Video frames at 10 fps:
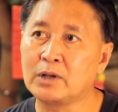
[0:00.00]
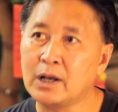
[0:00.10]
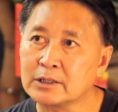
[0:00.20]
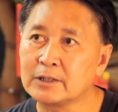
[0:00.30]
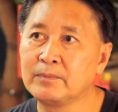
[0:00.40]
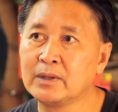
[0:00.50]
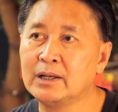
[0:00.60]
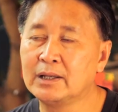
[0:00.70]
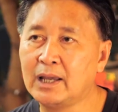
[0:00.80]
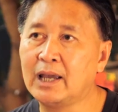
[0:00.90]
with us,
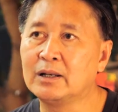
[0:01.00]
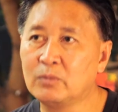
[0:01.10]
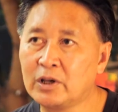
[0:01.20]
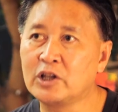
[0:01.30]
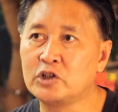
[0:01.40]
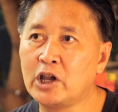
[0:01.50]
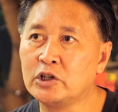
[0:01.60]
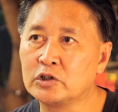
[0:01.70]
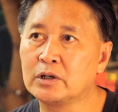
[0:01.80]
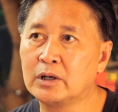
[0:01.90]
then we can
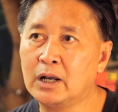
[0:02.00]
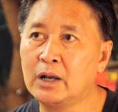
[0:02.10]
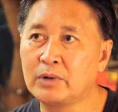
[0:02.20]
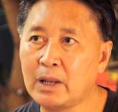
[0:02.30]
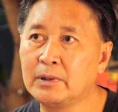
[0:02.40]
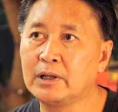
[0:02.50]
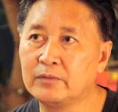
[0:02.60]
change uh, what's happening